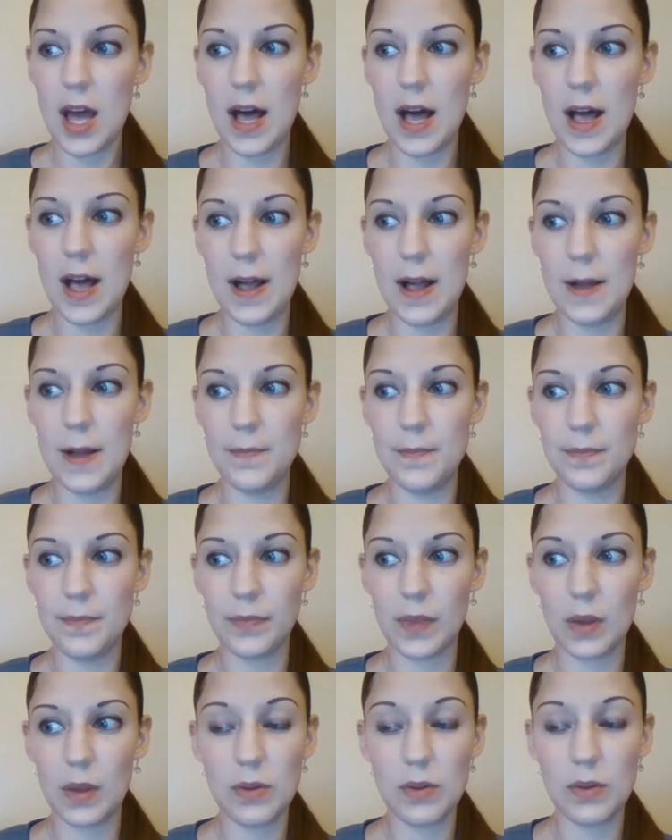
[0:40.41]

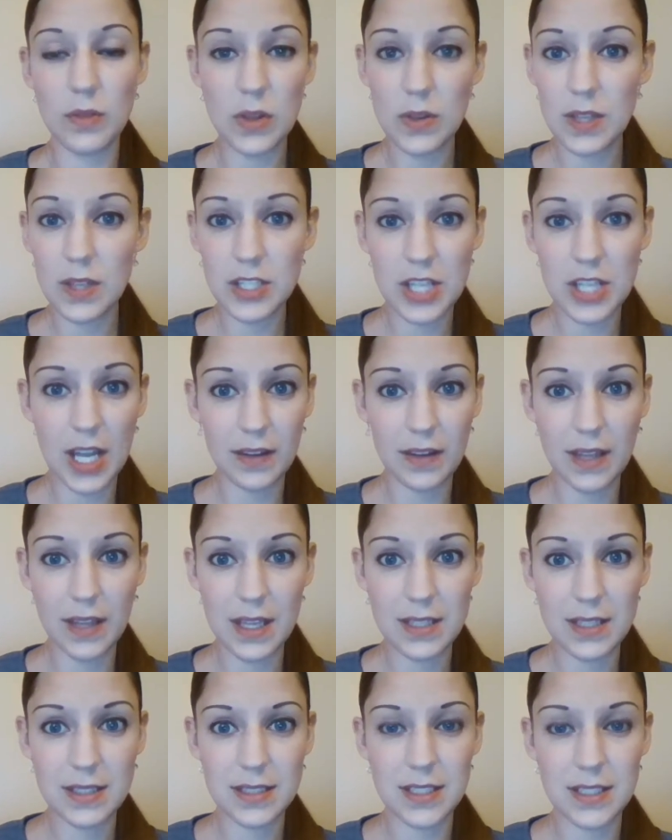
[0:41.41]
Review the
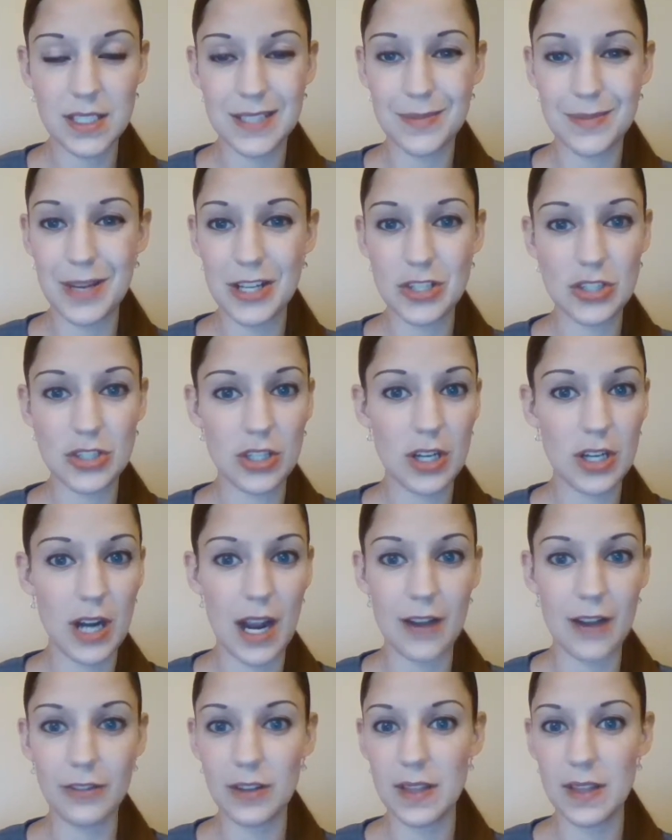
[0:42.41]
checklist. Just make sure
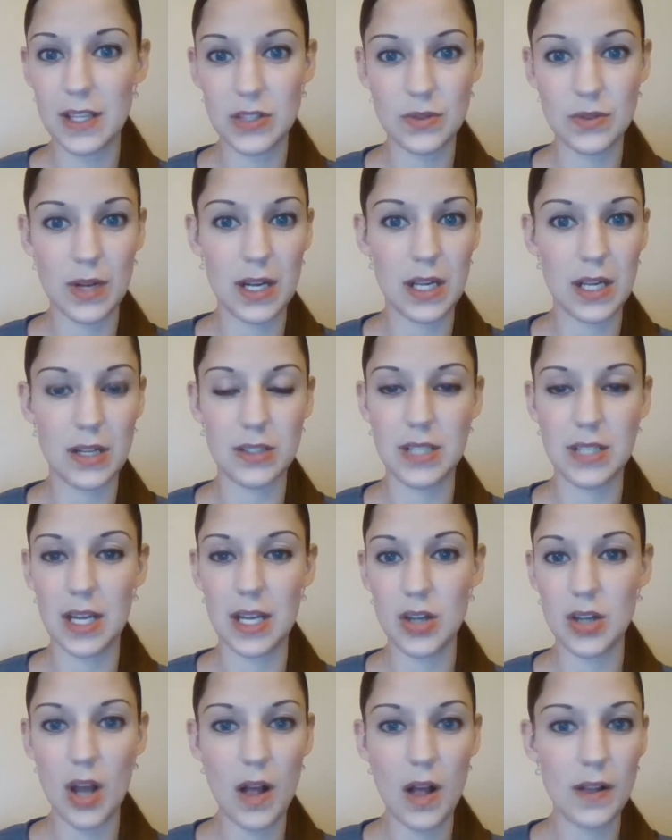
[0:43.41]
everything's ready. Your
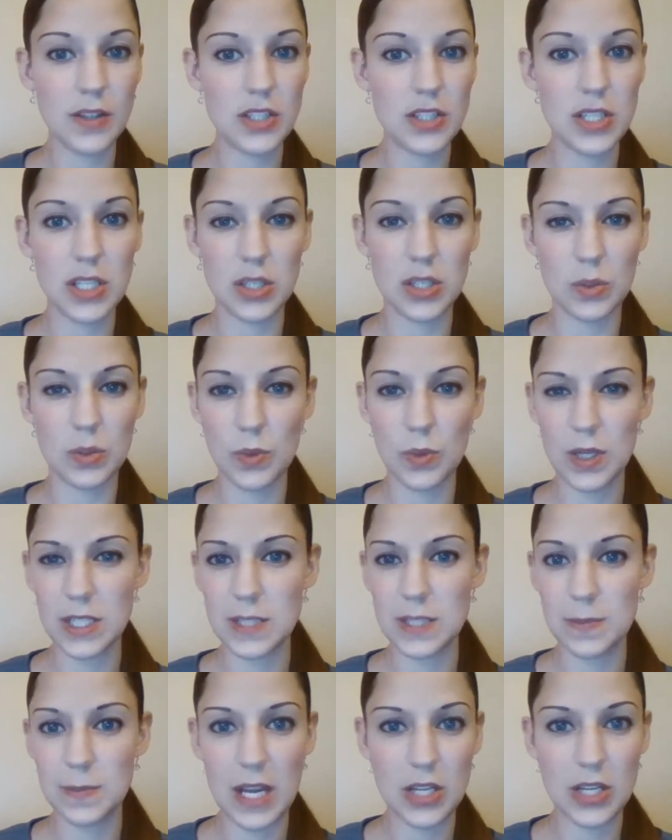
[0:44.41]
technology, your
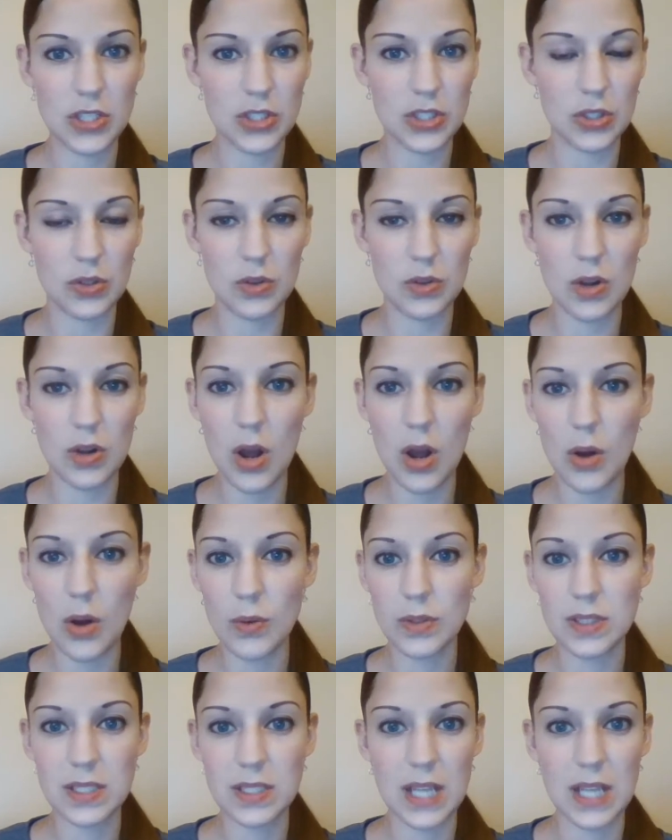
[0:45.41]
workspace, your
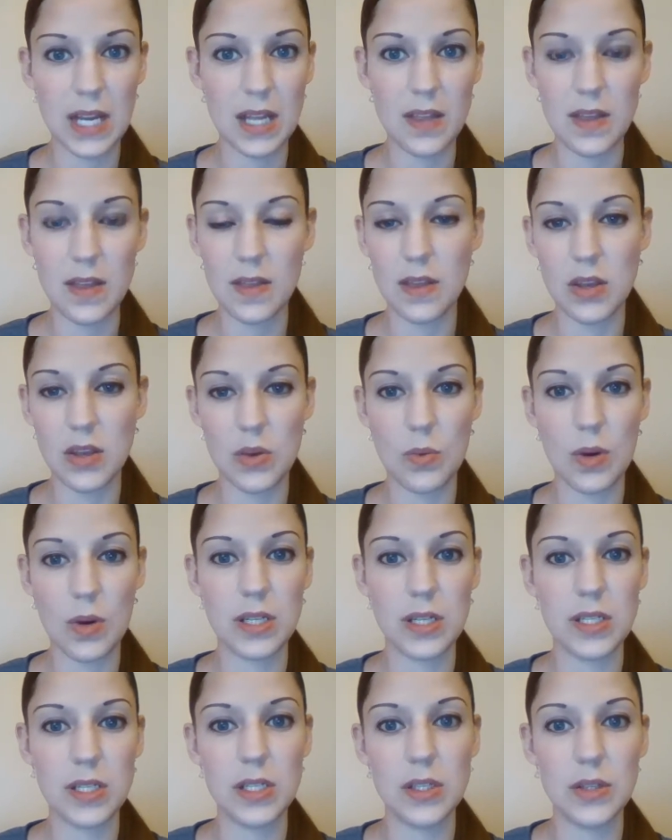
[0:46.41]
notes, anything that you
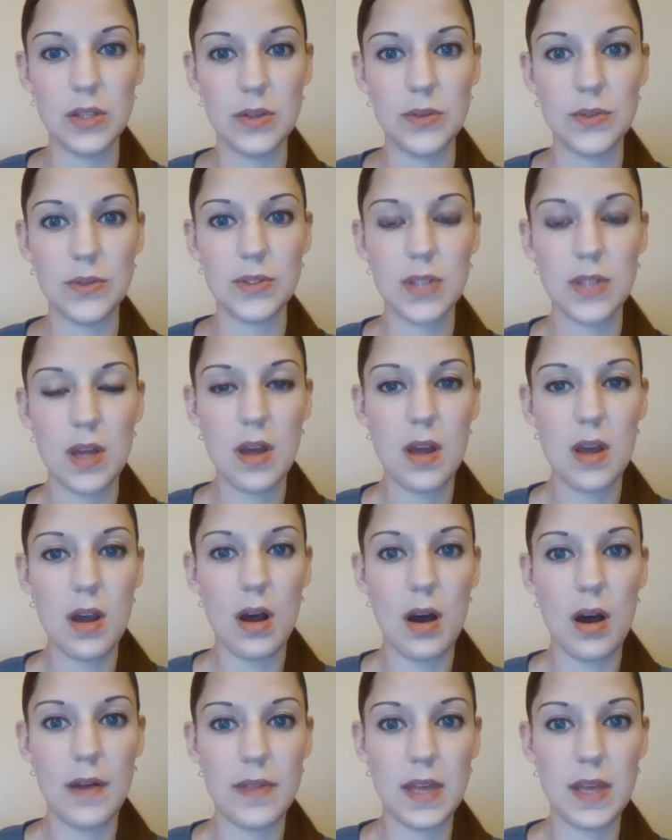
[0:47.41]
wanted to use
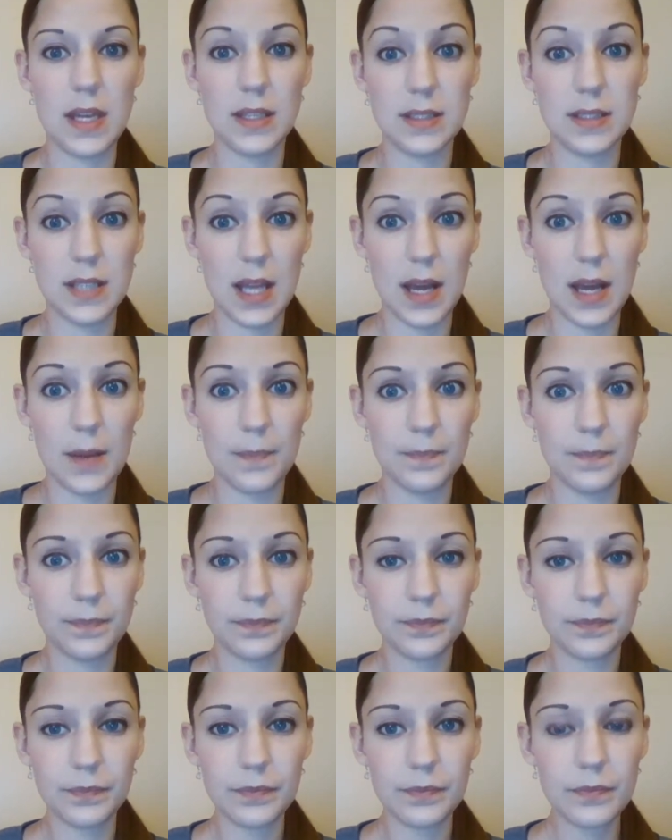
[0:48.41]
on the exam.
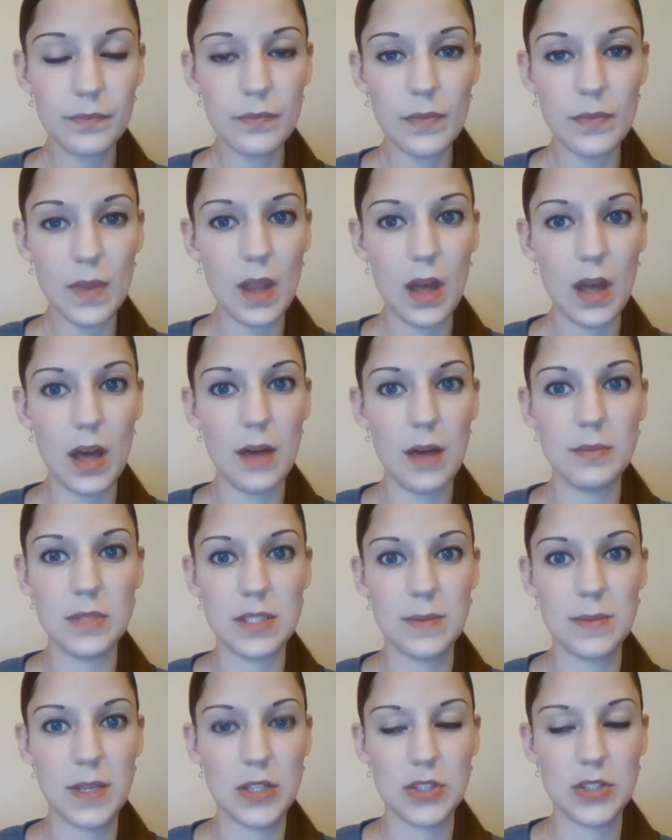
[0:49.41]

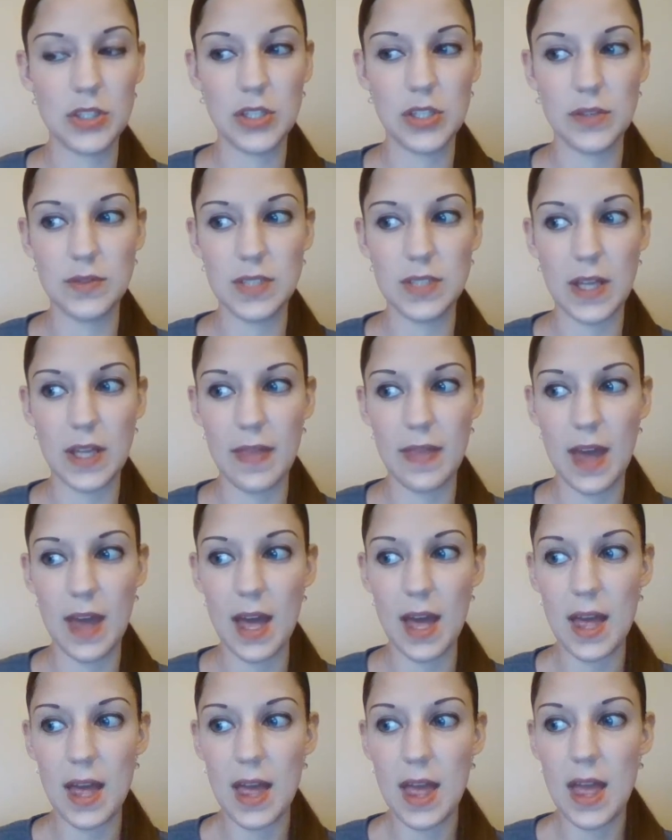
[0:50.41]
Just make sure you've done
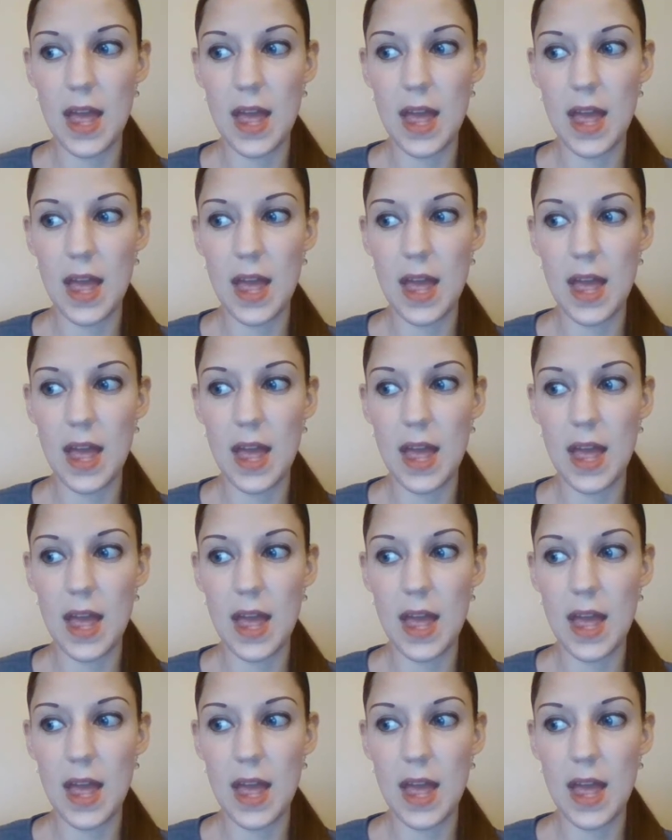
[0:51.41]
that.